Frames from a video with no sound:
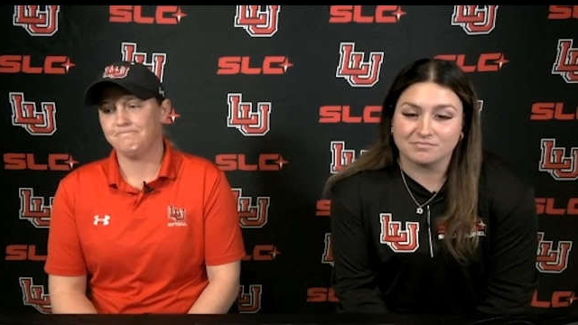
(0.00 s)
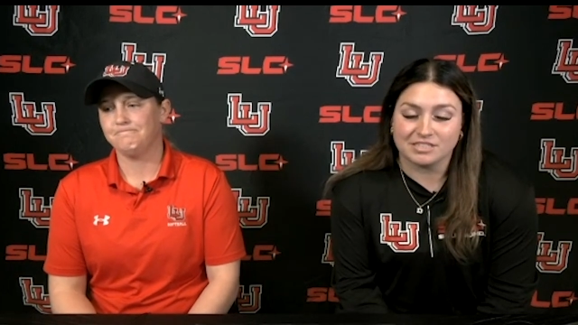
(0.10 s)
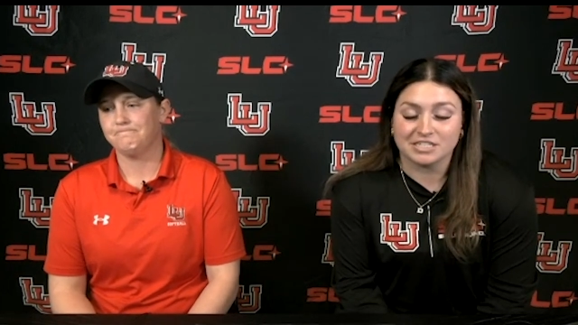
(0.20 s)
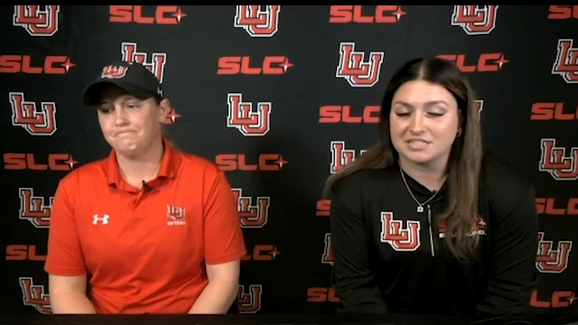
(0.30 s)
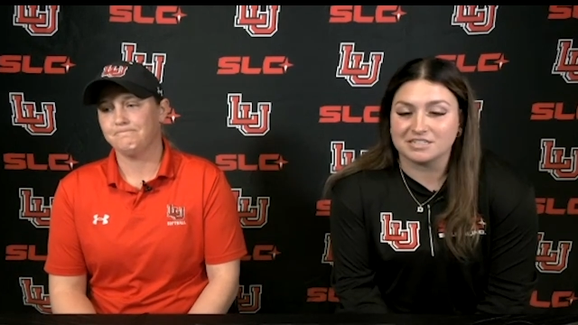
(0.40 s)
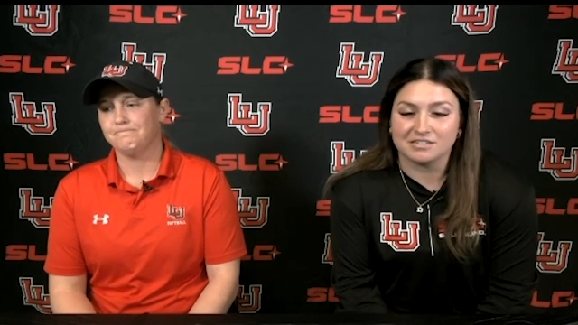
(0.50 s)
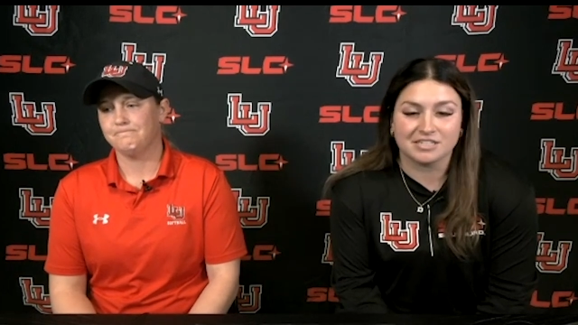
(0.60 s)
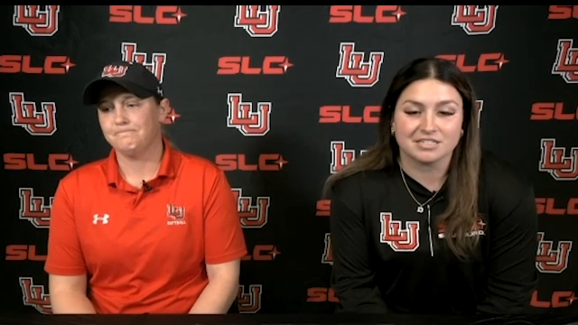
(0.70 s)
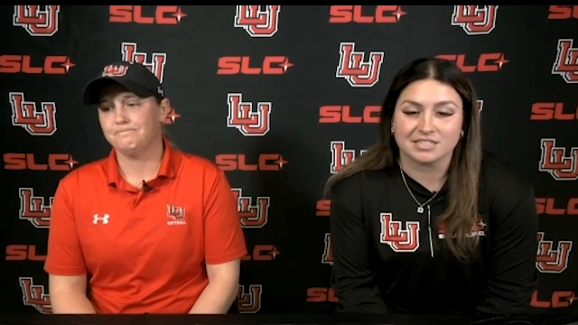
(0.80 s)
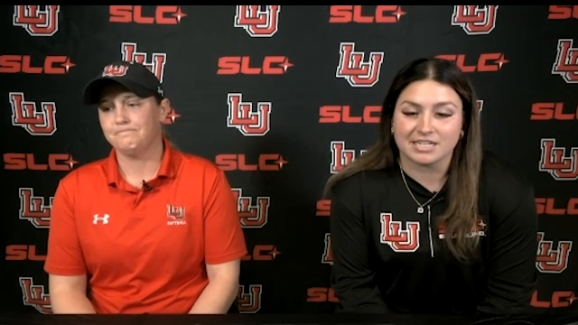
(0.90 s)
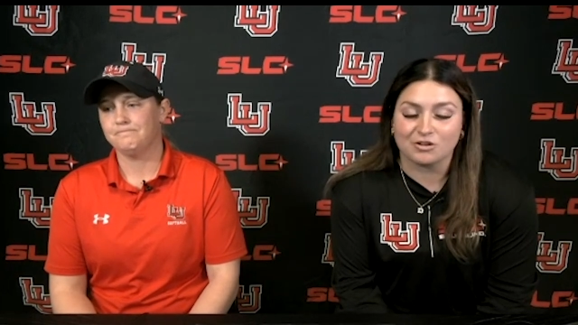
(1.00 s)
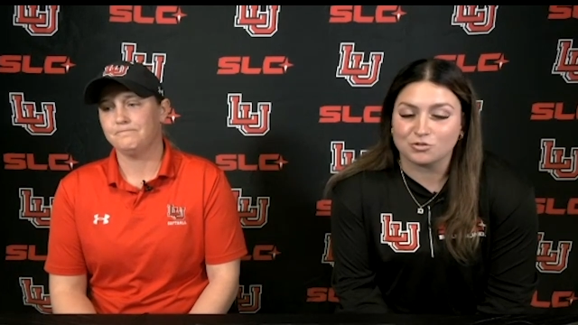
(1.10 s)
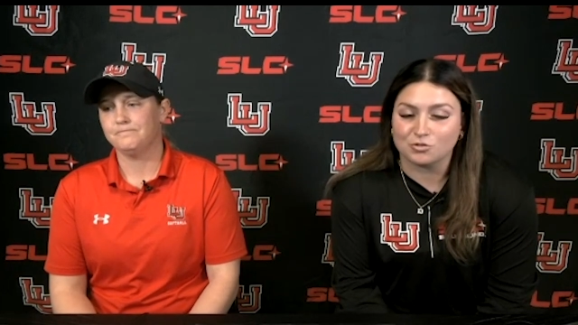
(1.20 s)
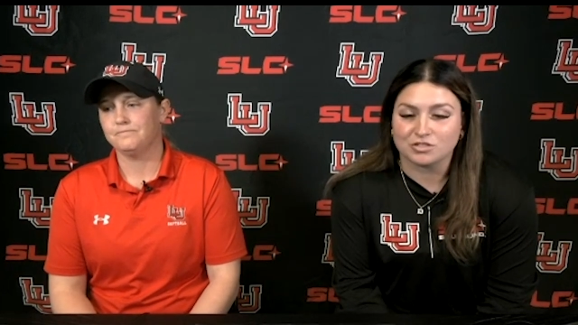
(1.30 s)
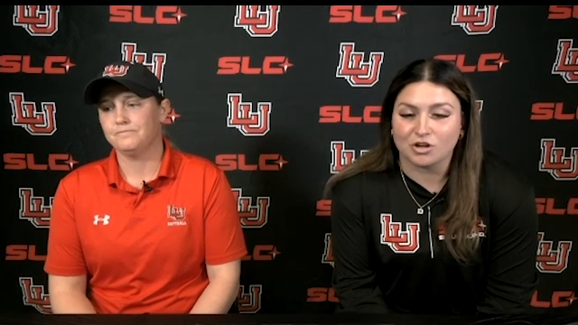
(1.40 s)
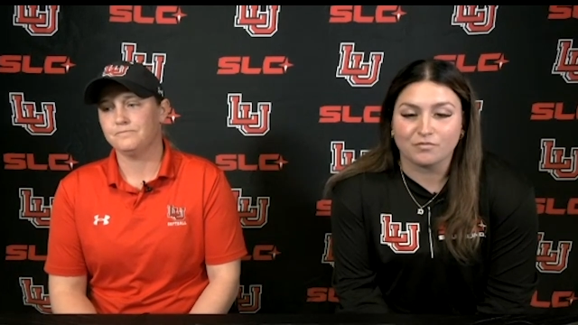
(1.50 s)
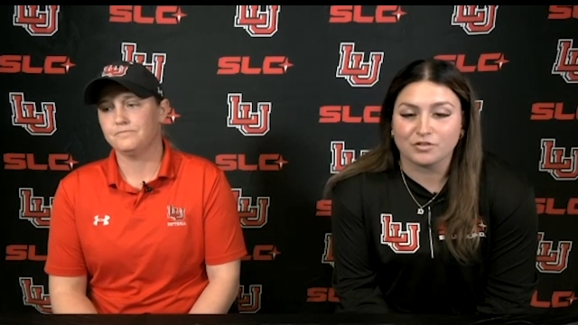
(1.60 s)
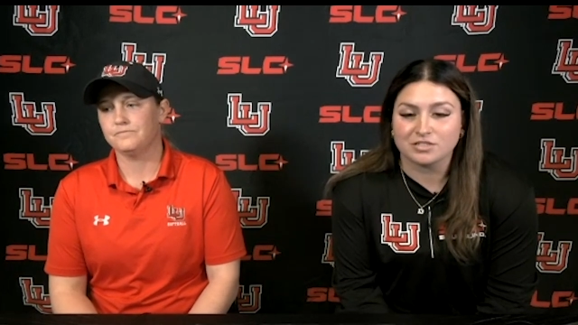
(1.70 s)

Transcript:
Speaker 1: It doesn't it doesn't count towards conference.